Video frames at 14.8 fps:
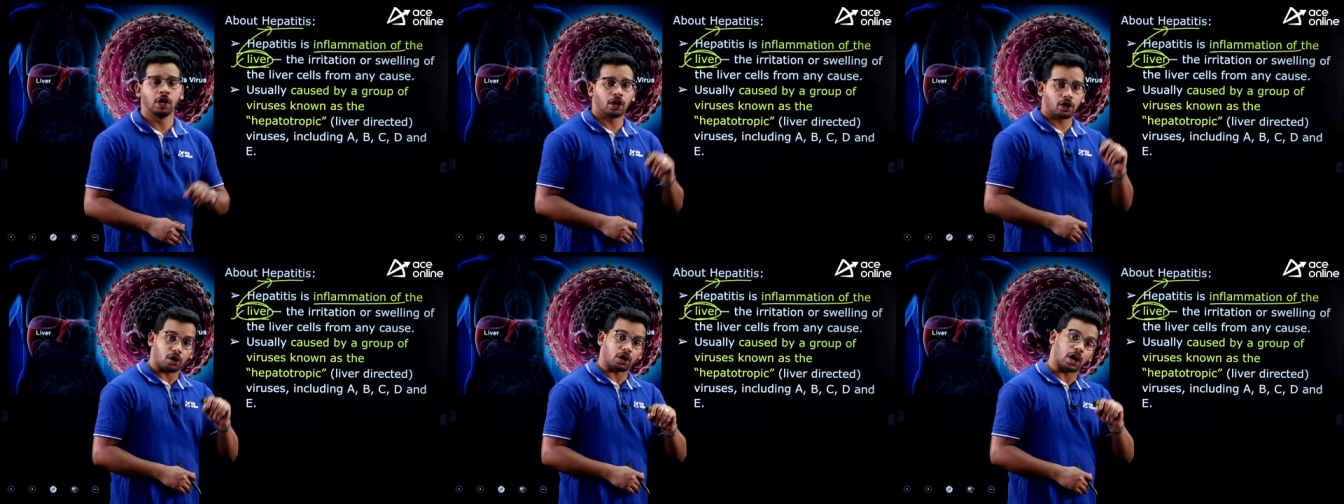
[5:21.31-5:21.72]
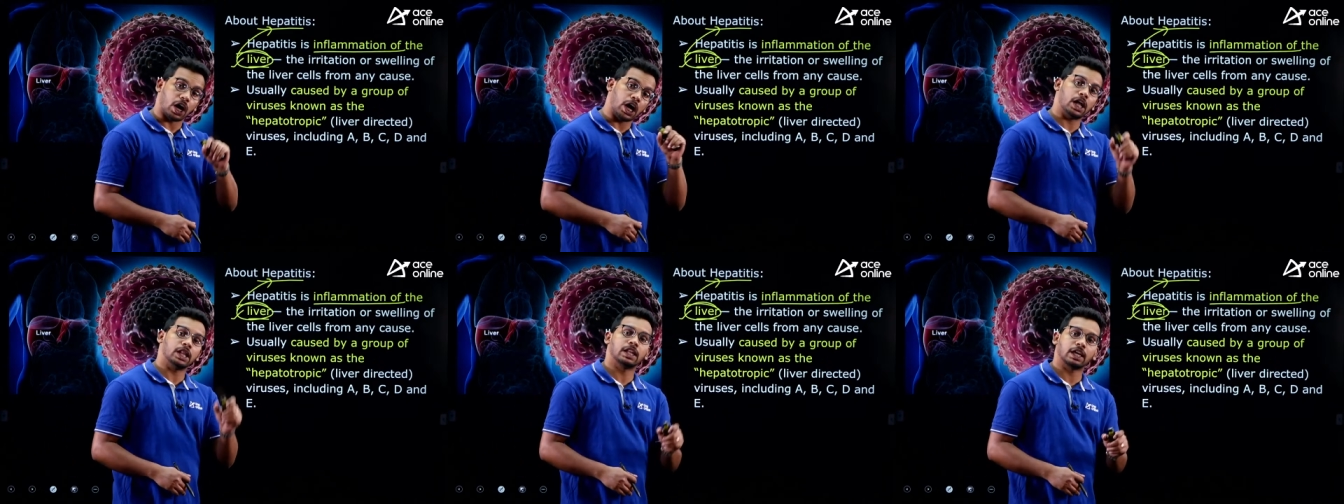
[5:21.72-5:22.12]
not
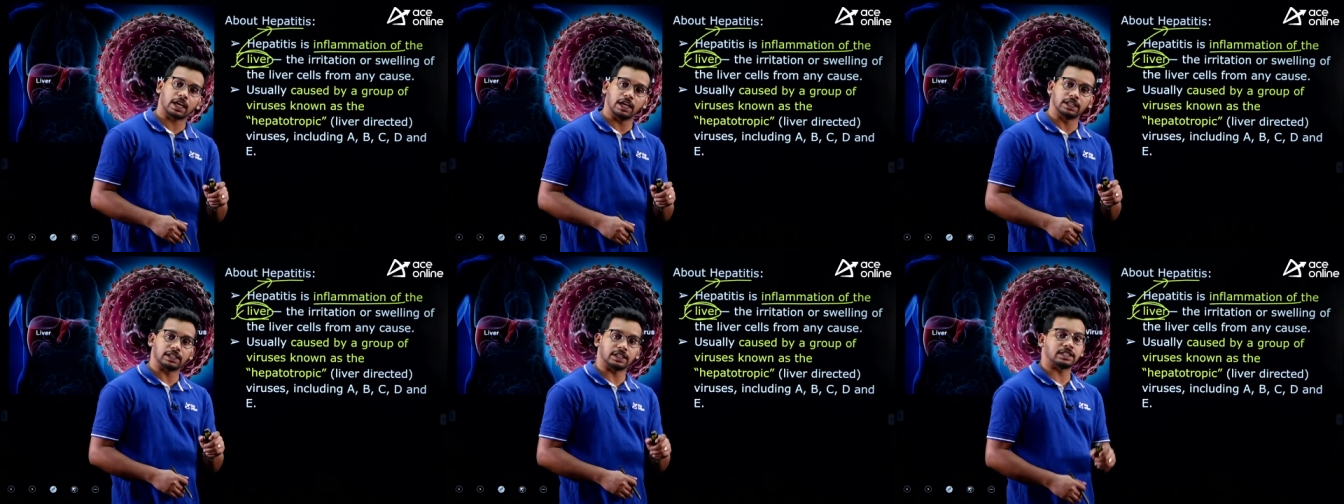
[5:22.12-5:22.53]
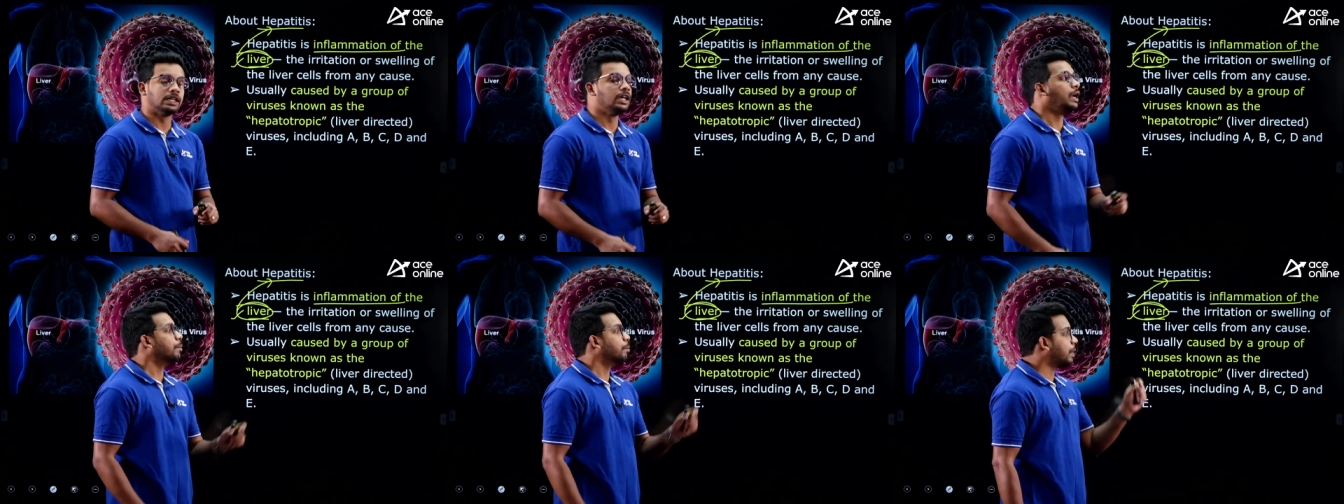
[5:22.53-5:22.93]
all the cases
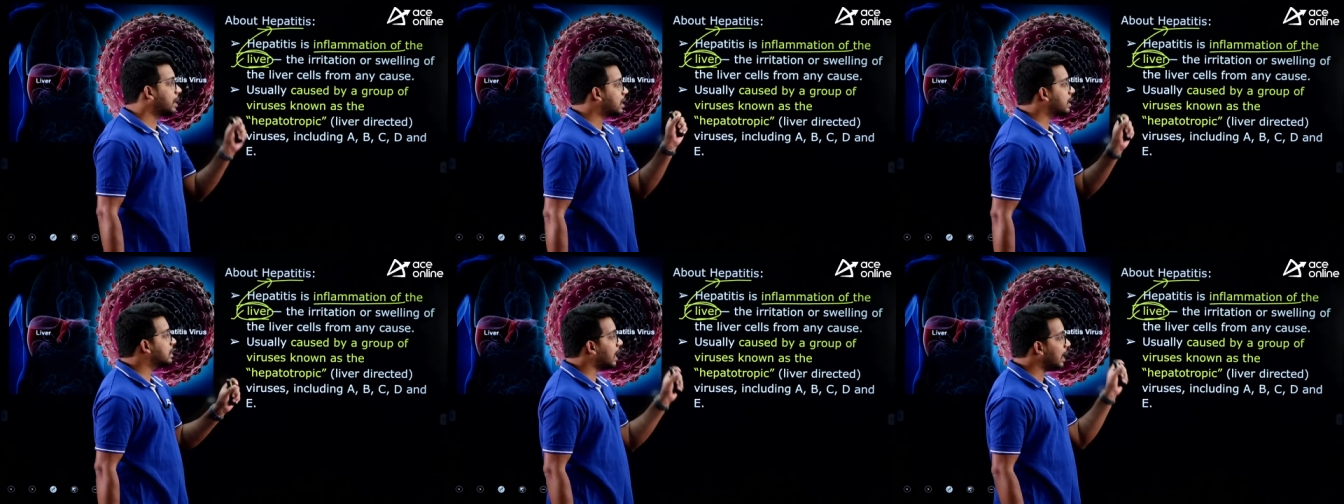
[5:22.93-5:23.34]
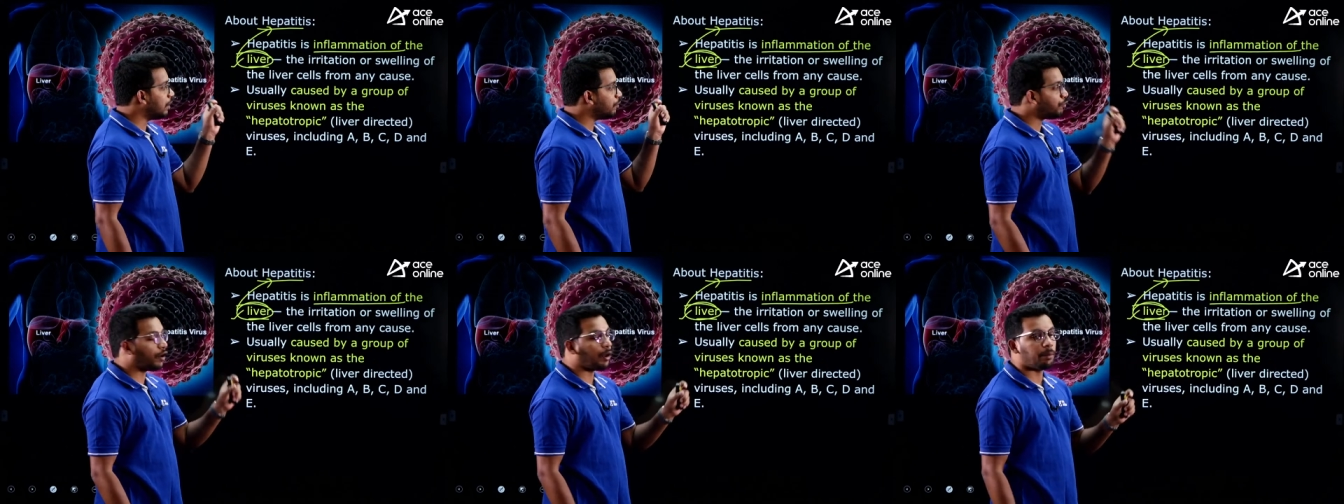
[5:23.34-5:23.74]
but the
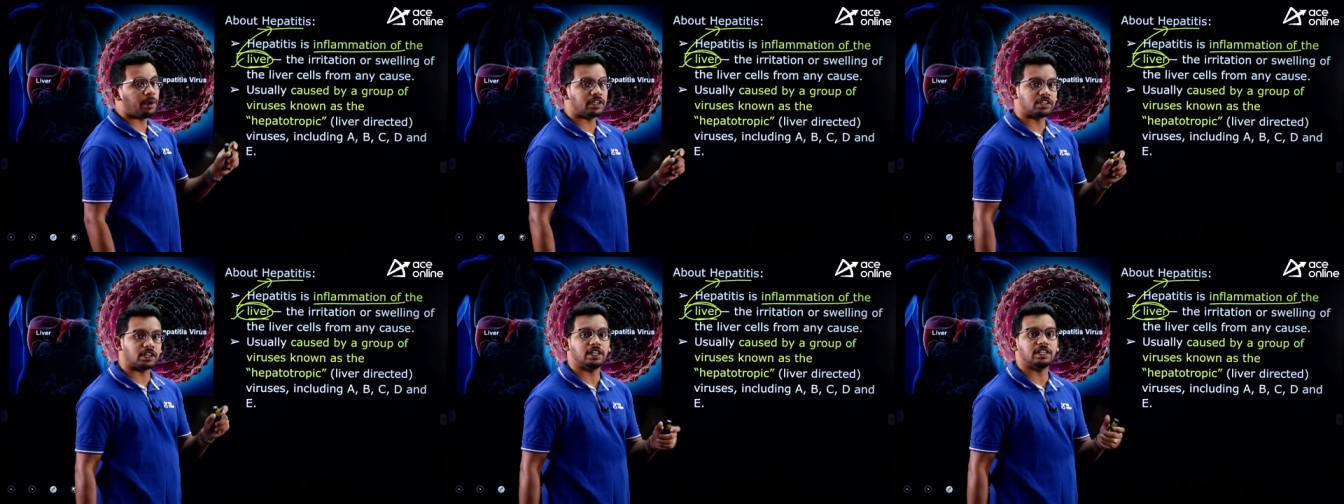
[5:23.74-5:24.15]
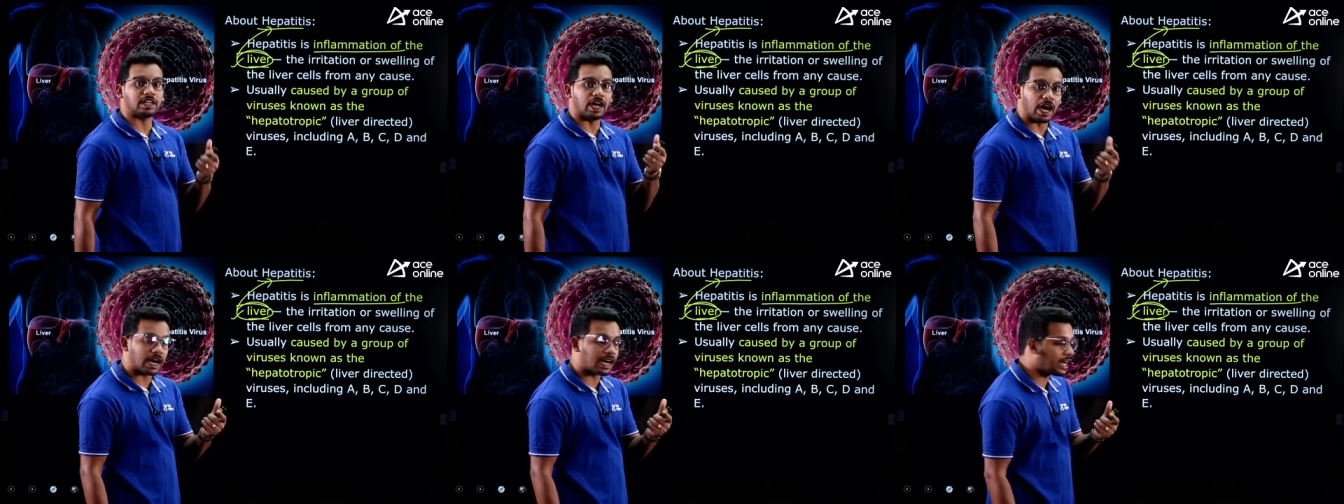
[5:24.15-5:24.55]
inflammation is
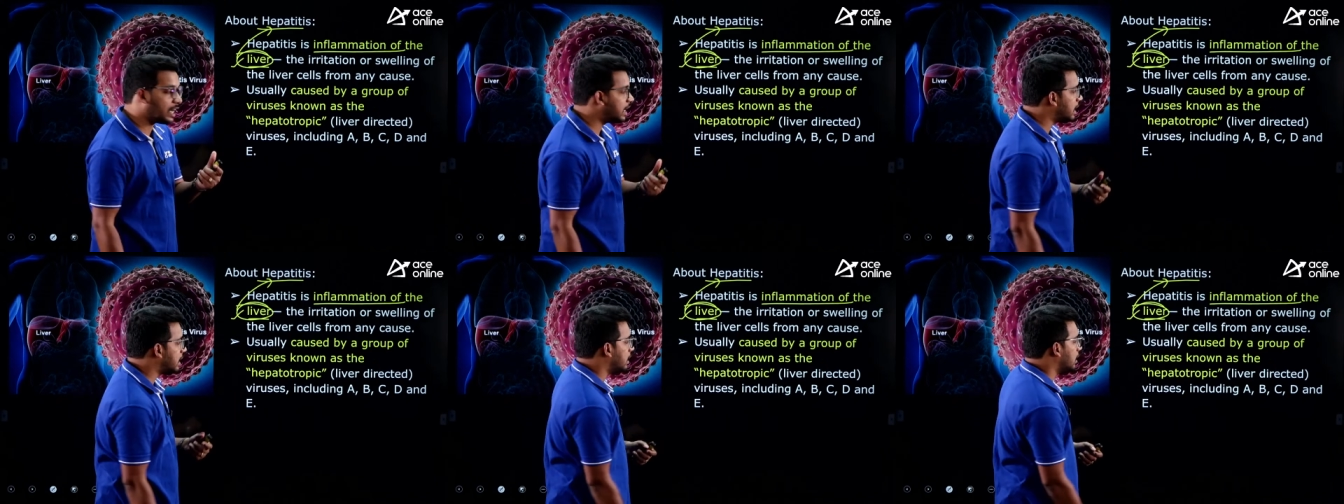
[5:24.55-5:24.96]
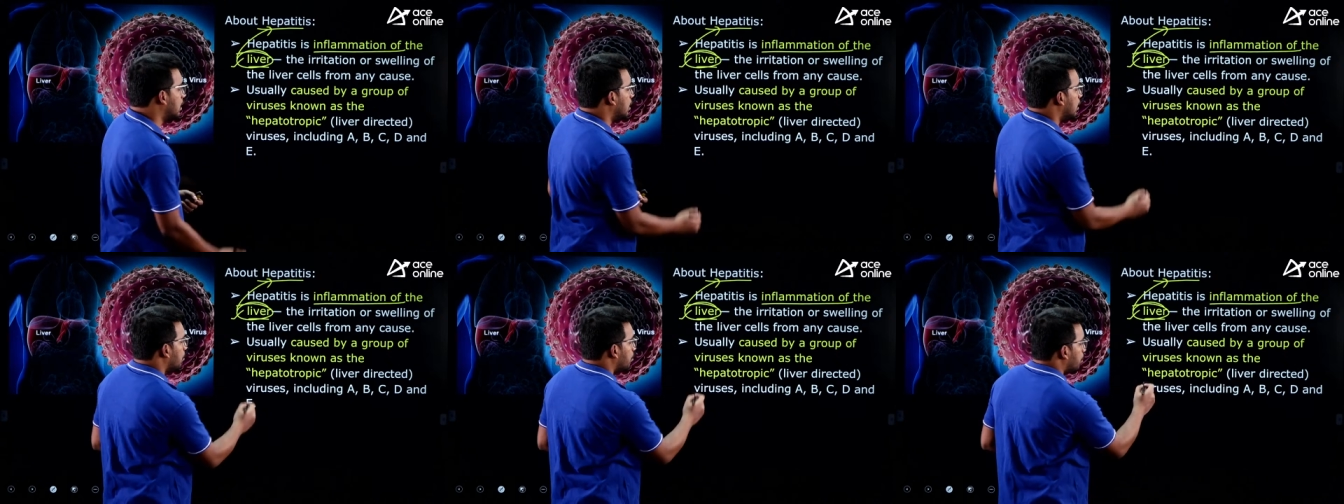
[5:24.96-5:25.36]
occurred
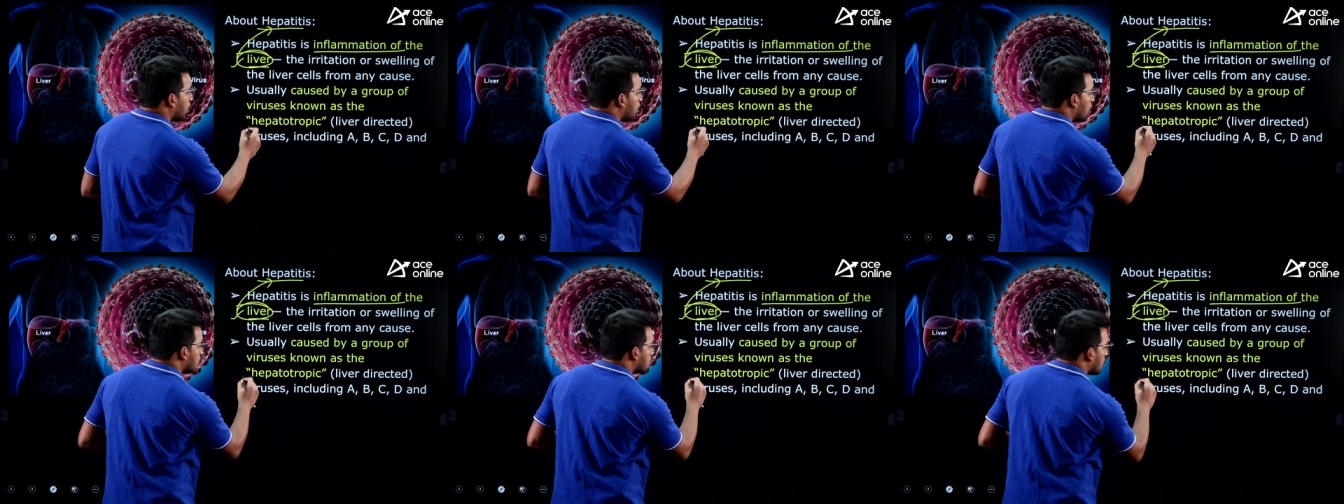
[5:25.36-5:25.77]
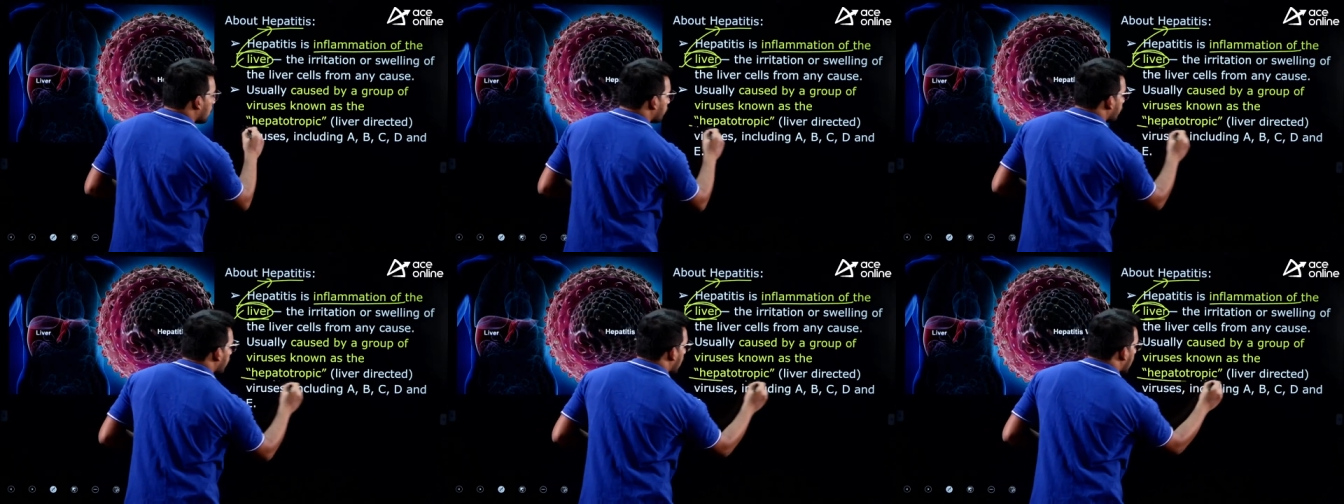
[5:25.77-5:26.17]
because of